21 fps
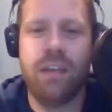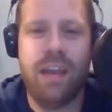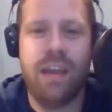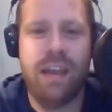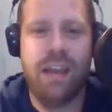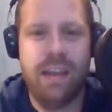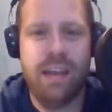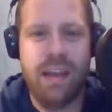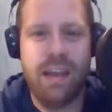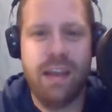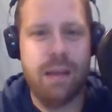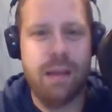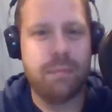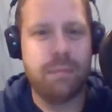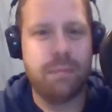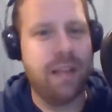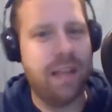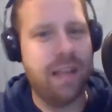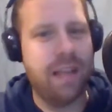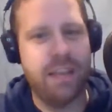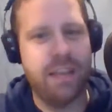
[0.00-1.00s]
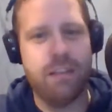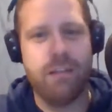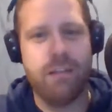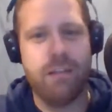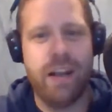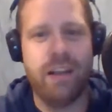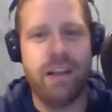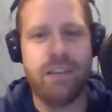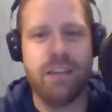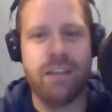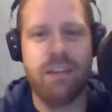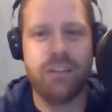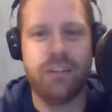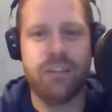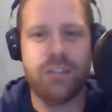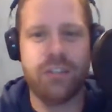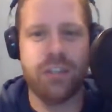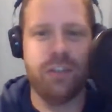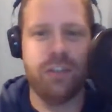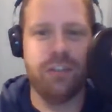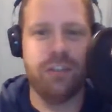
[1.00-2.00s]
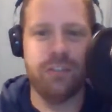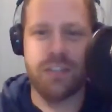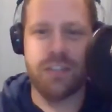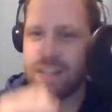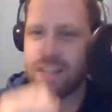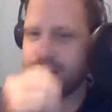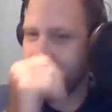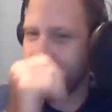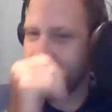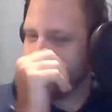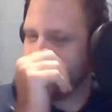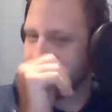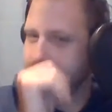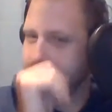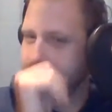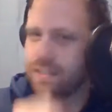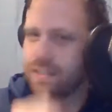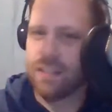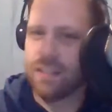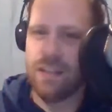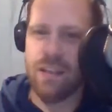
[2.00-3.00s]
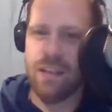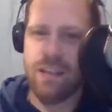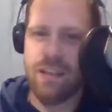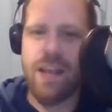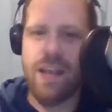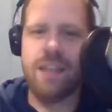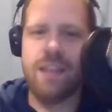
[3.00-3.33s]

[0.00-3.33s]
and I'm glad that he ran out there and shook all those guys' hands because that